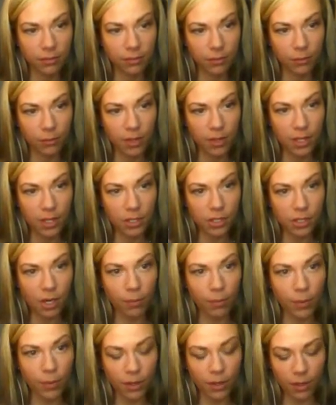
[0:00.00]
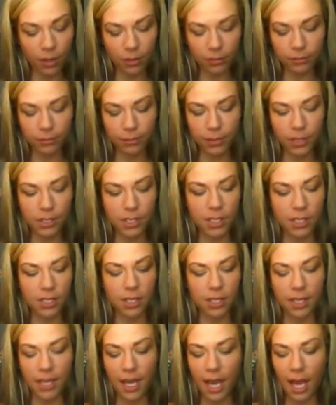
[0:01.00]
with the sharpener built into
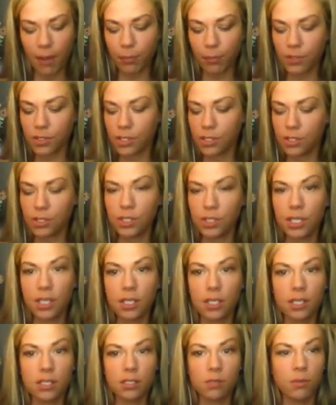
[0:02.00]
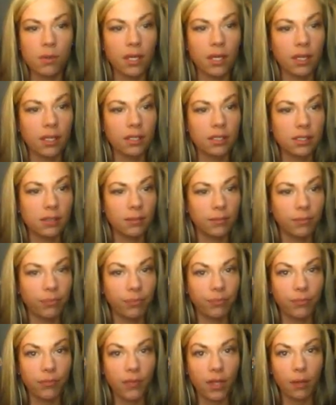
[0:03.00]
the cap, which is genius because
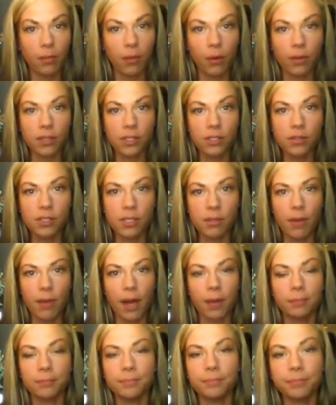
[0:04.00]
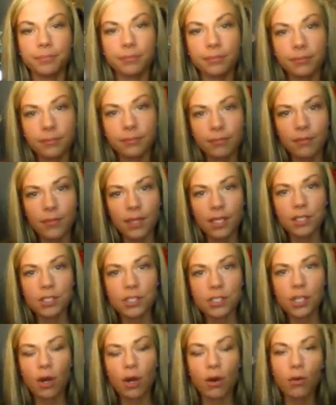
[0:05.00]
I'm always losing mine.
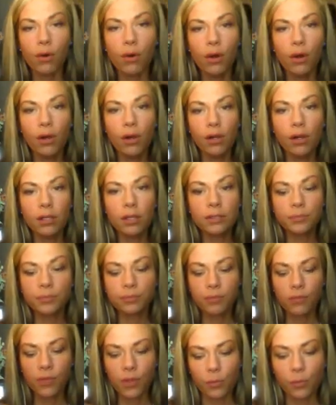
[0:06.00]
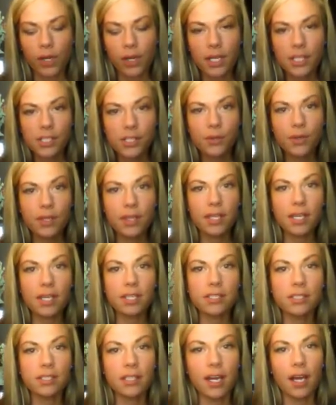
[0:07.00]
So what I do with
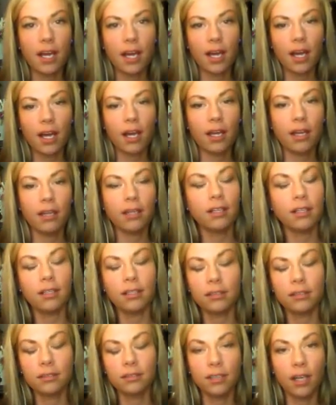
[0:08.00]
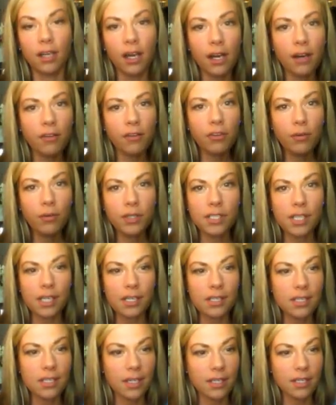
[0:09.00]
this, not everyone
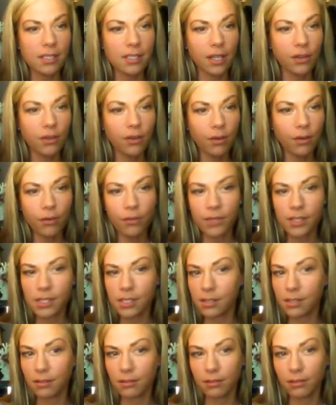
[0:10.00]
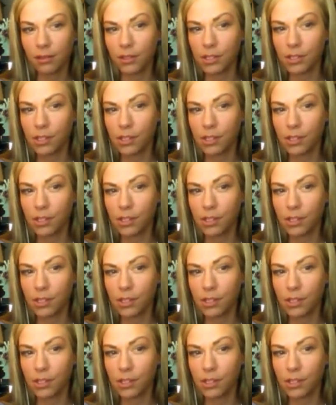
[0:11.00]
does this. I don't know if you're